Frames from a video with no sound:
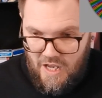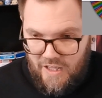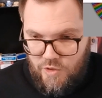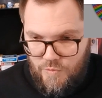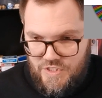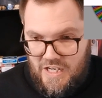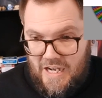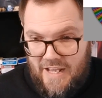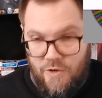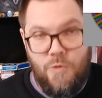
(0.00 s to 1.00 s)
I thought it was going to
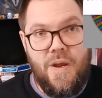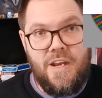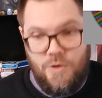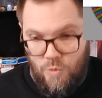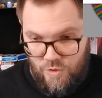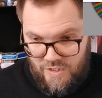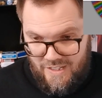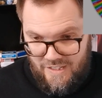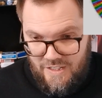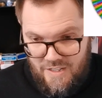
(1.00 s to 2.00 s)
land on Randy Orton,
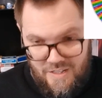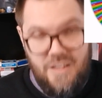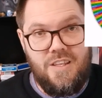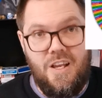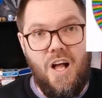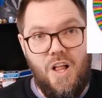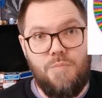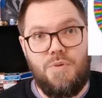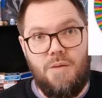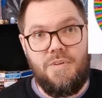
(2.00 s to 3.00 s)
and y'all
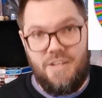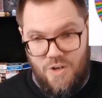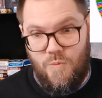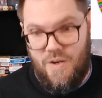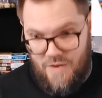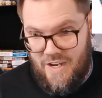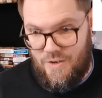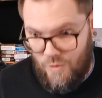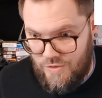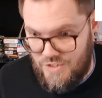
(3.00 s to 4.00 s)
probably know where
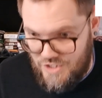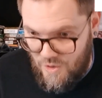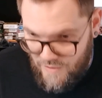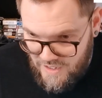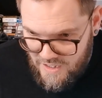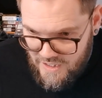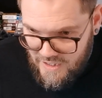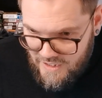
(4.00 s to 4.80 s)
Randy Orton's going.